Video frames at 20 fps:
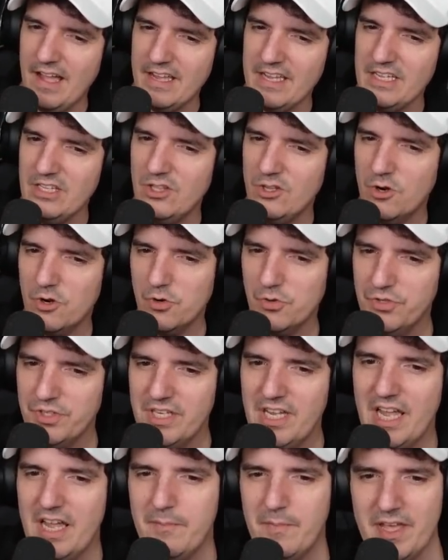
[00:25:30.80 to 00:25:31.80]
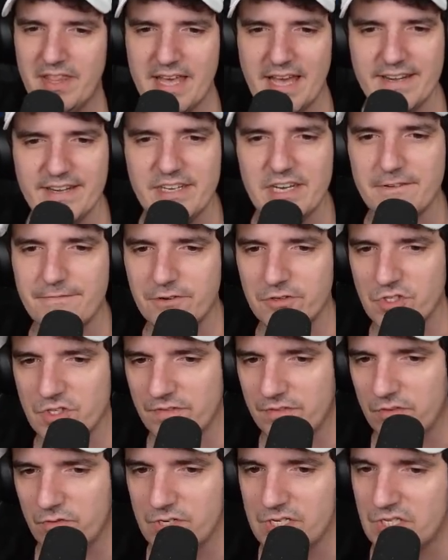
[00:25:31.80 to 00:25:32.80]
in the early game. And that difference
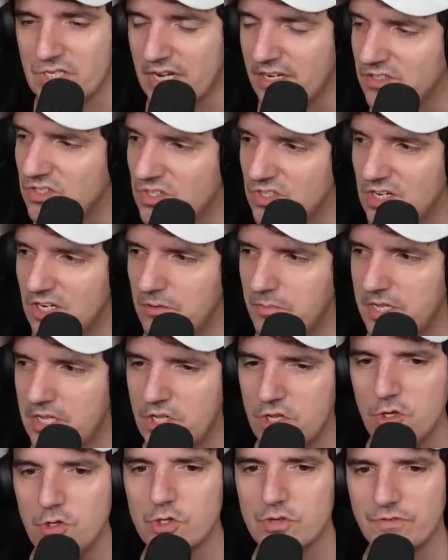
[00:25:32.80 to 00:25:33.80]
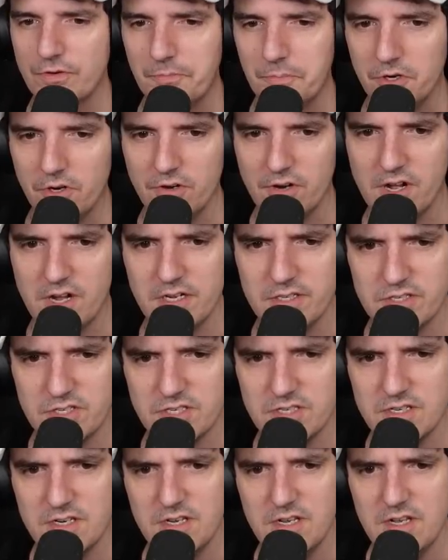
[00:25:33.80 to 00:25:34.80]
of 3 seconds is going to be huge for
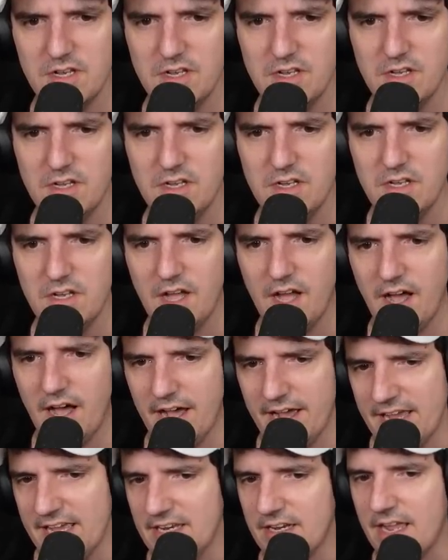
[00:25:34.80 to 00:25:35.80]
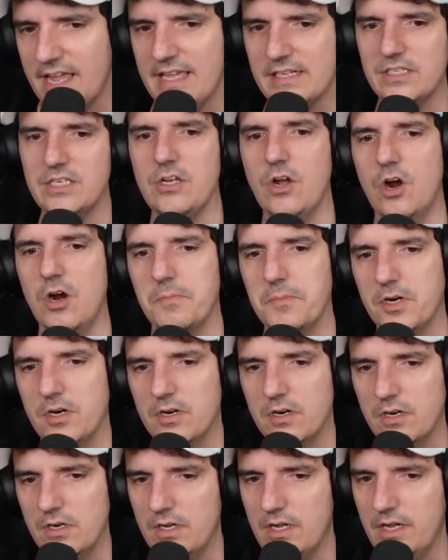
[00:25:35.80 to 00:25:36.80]
Protoss. And
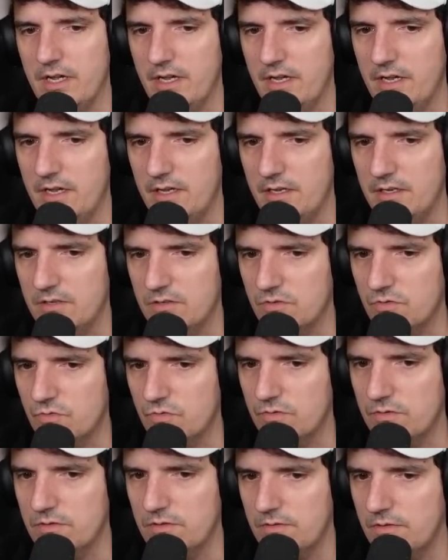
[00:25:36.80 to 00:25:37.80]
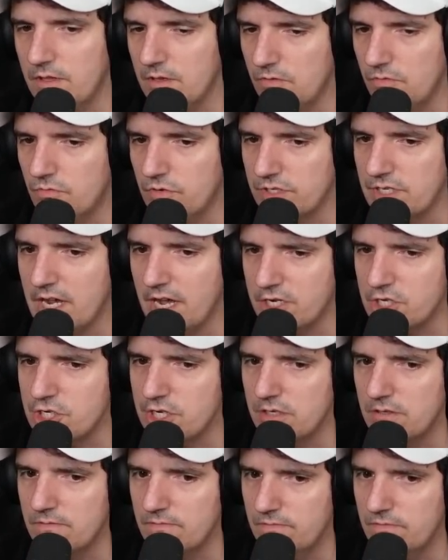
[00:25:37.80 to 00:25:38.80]
anti-armor, the
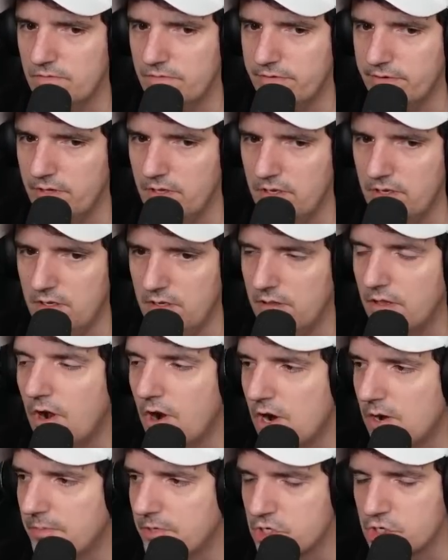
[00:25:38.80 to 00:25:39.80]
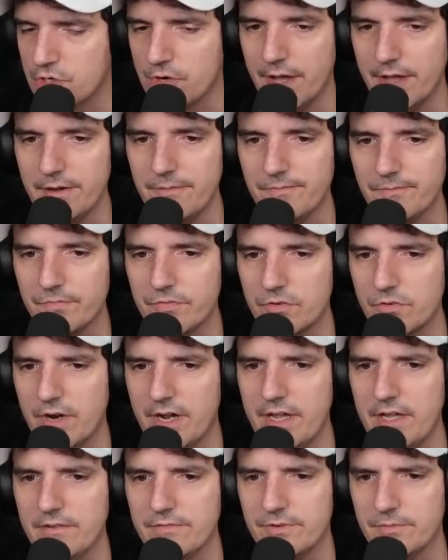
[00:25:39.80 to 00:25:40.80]
reduction for the armor shred,
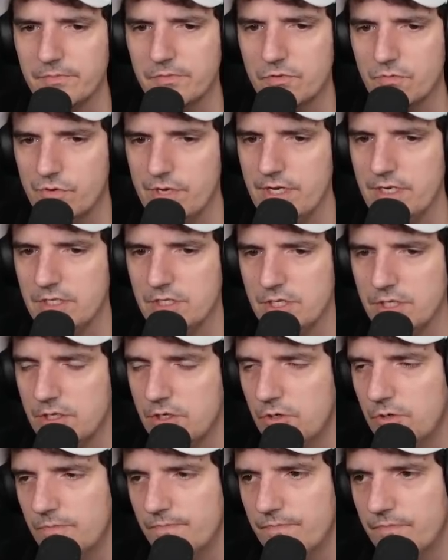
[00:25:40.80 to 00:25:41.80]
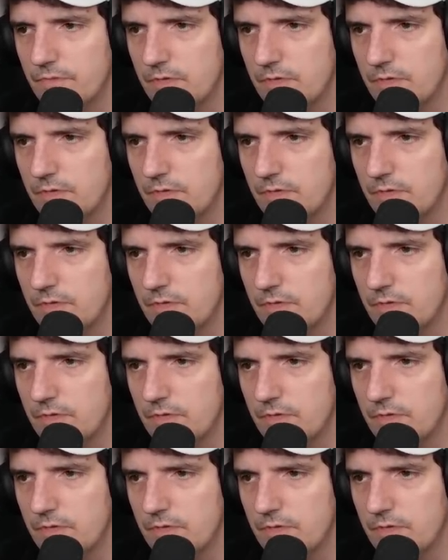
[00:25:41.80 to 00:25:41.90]
right, from 3 to 2,